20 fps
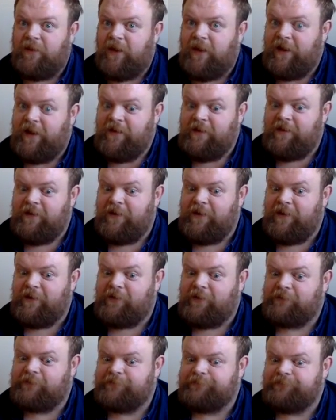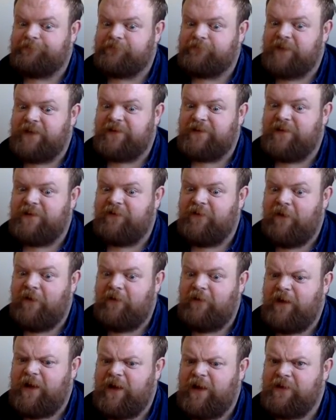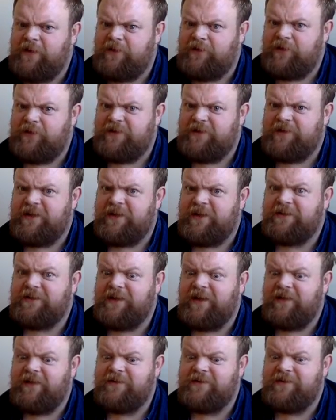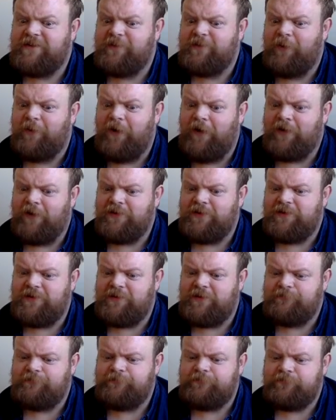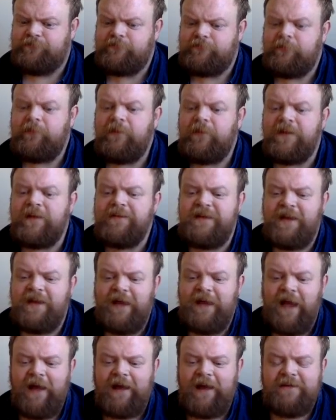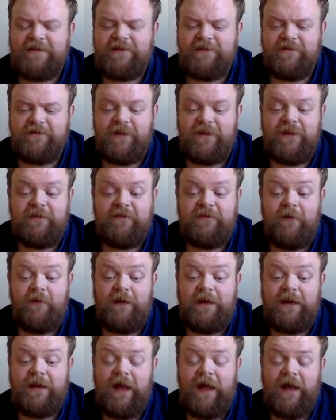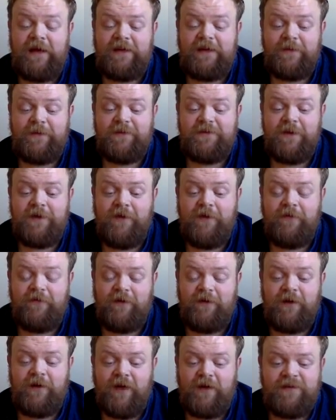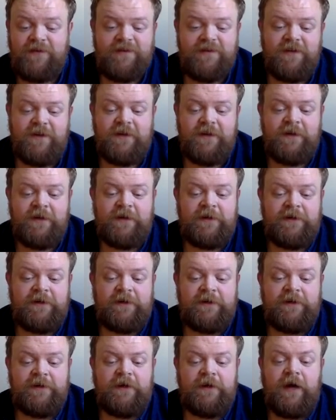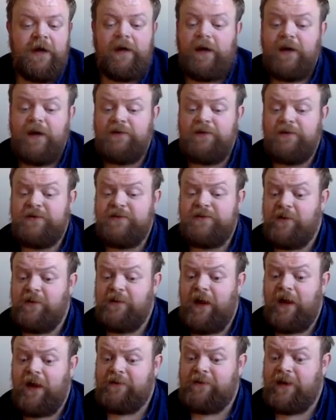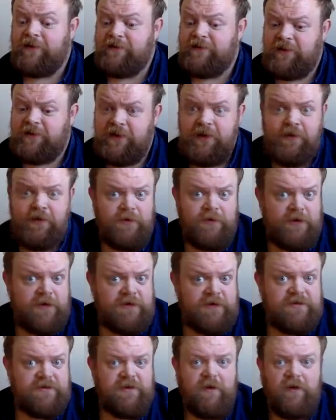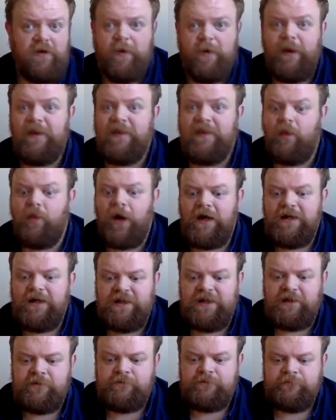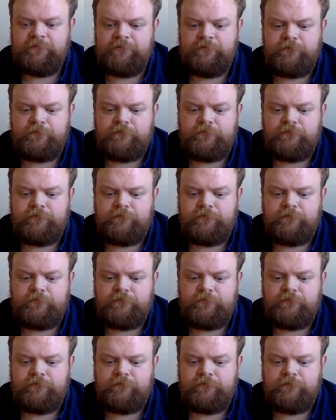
Thank you. It's a very interesting dance to watch, said Alice, feeling very glad it was over at last. And I do so like that curious song about the whiting.